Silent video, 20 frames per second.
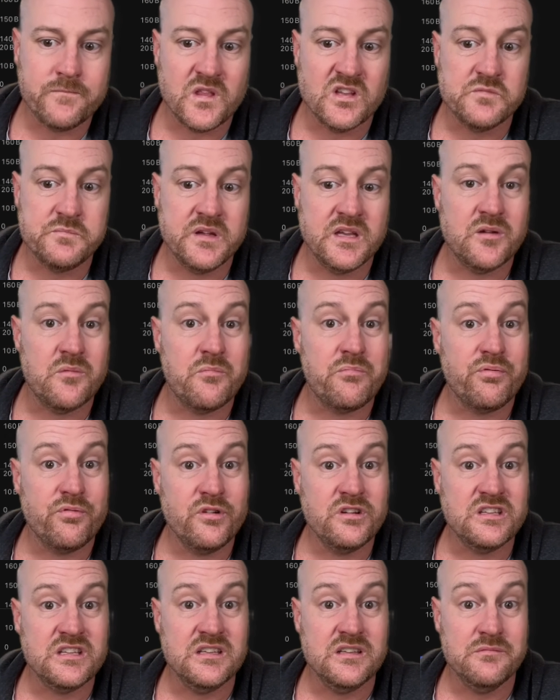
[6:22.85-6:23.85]
It's been
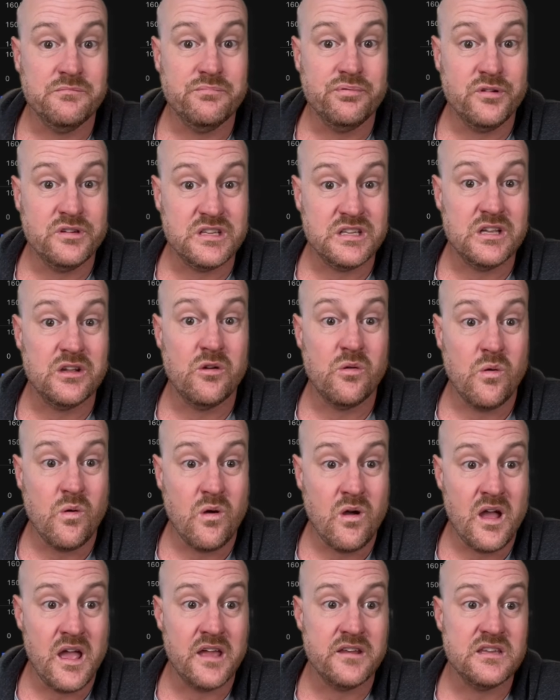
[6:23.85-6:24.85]
pretty
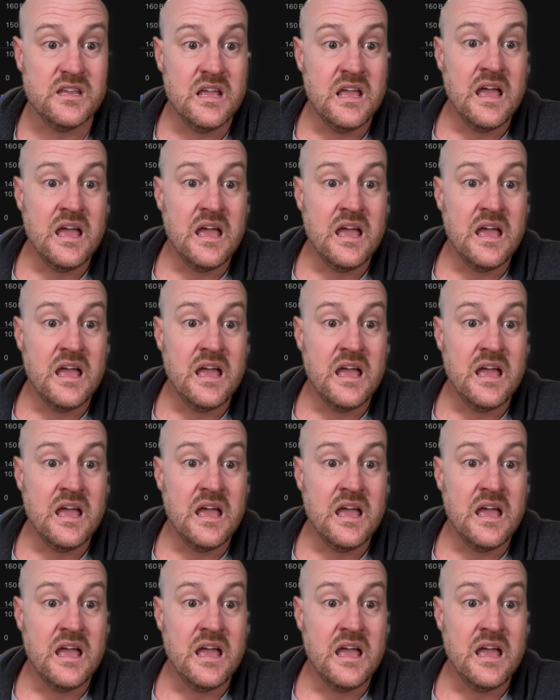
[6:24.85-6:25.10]
quiet.